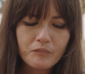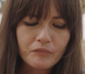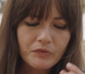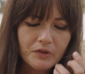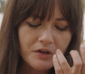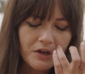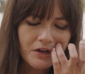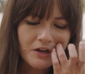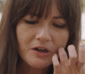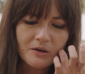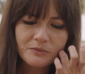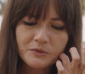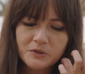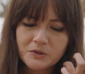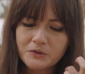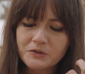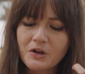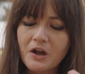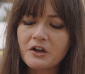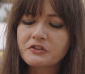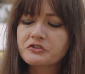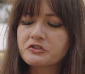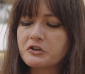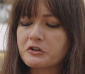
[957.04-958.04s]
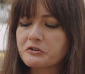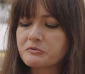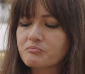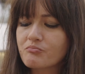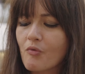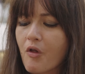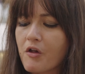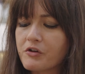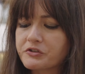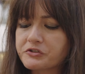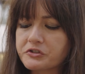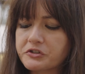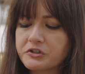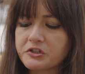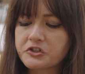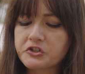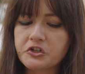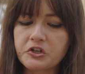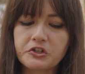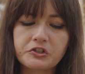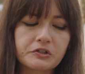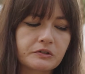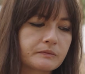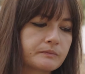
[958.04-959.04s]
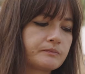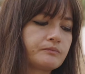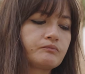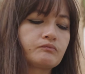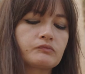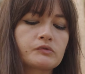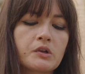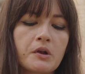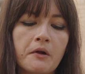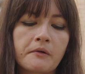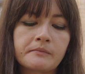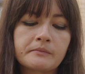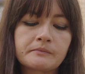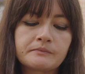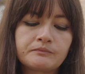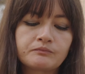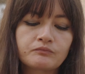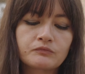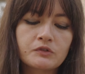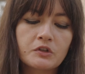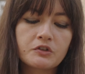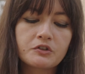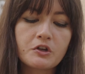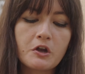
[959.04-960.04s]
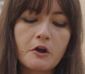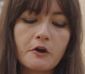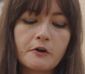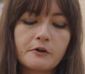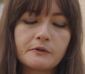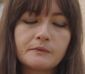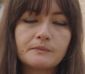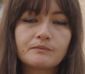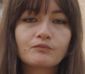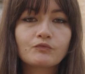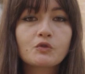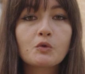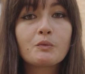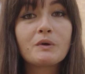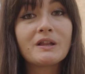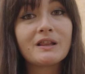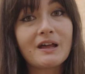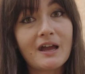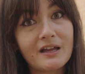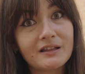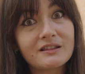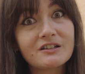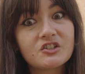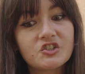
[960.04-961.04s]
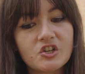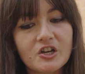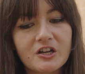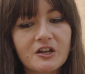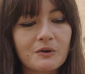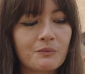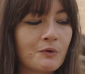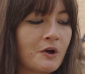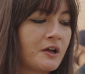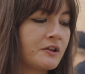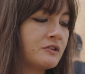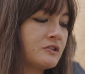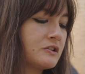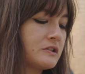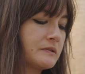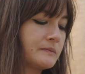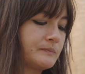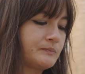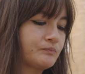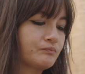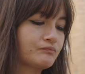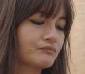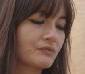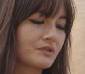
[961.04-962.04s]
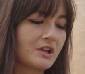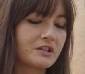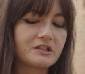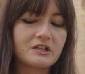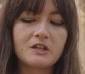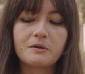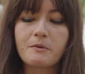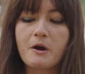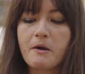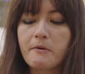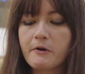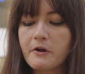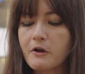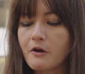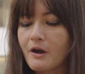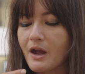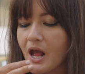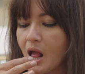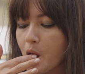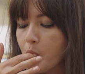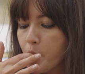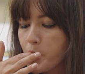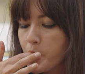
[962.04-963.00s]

That comes with the nachos. It's delicious. So we like the chicken ones. Let's do the barbacoa.